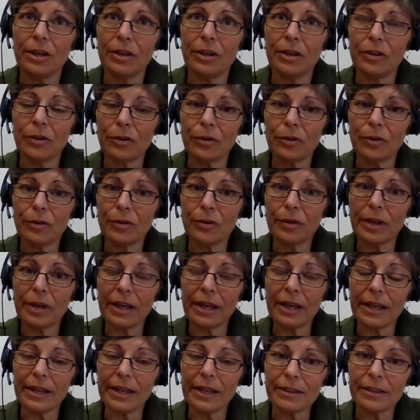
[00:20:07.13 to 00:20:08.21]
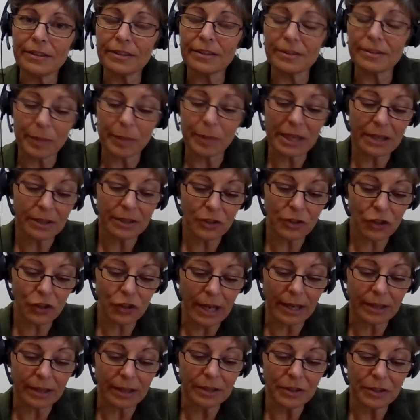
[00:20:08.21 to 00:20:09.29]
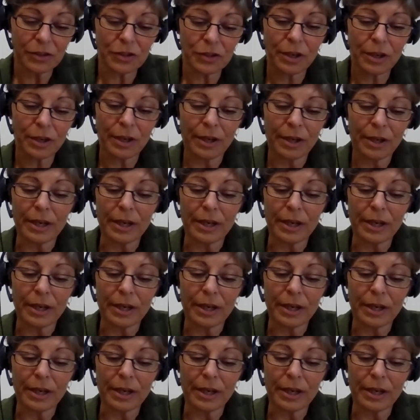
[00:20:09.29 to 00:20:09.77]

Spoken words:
you know, this has been a challenge.